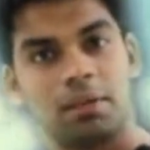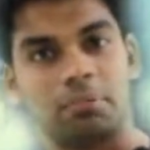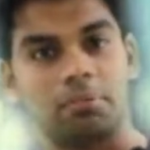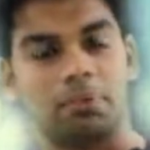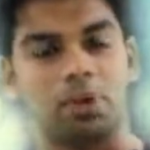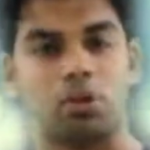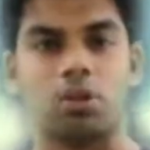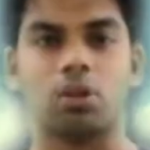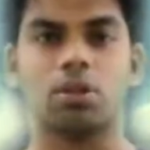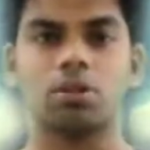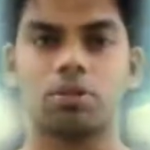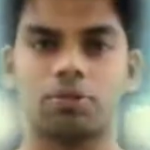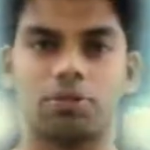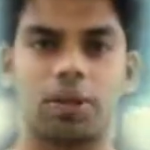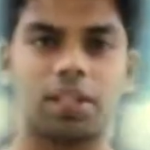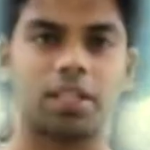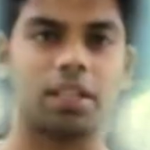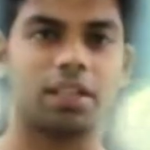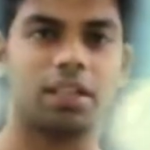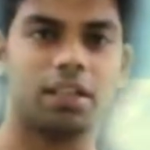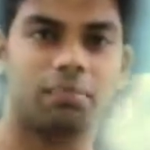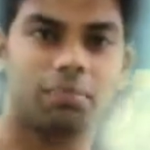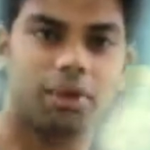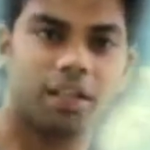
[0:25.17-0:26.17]
because
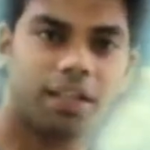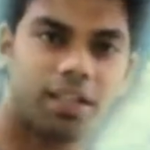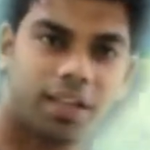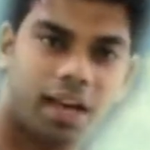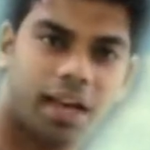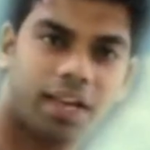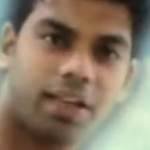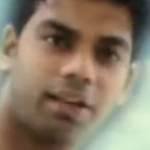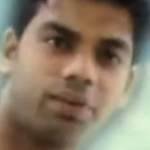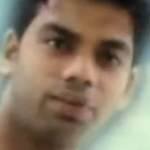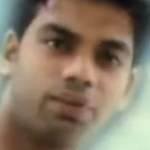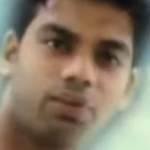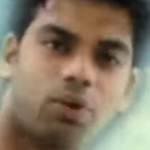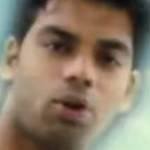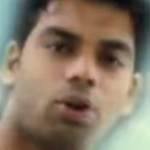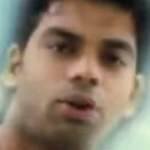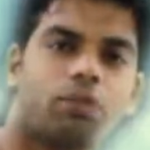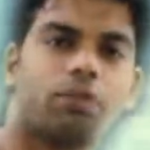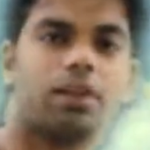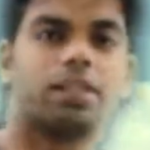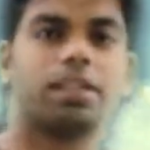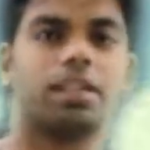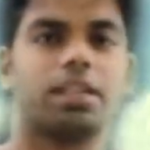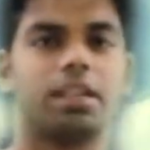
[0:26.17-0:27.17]
whether it be life or
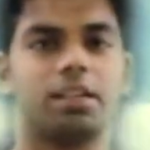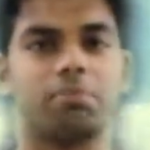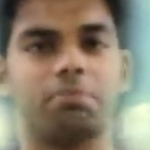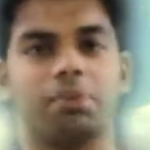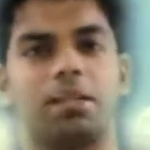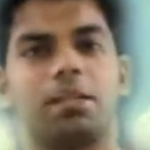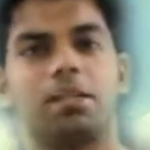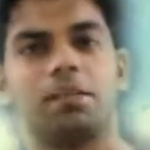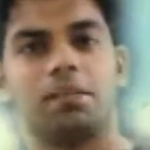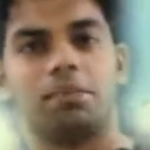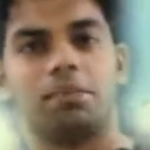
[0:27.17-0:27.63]
whether it be